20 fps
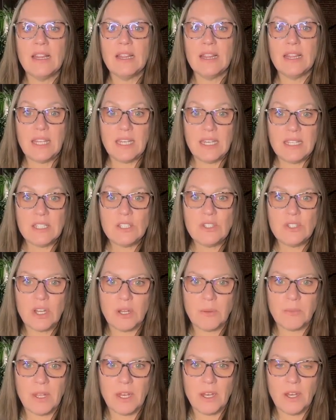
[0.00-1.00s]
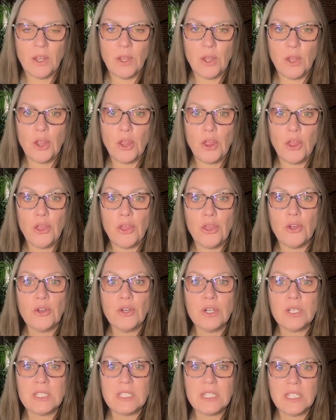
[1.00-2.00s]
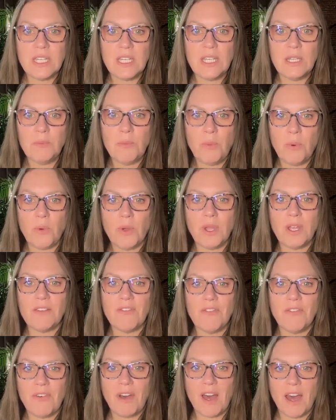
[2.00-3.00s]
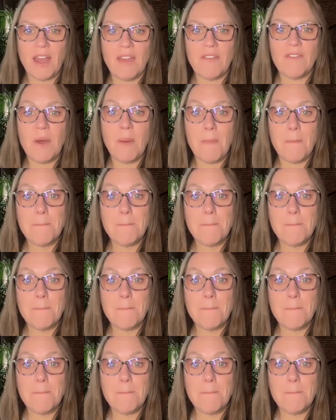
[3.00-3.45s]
Ladies and gentlemen, 13.5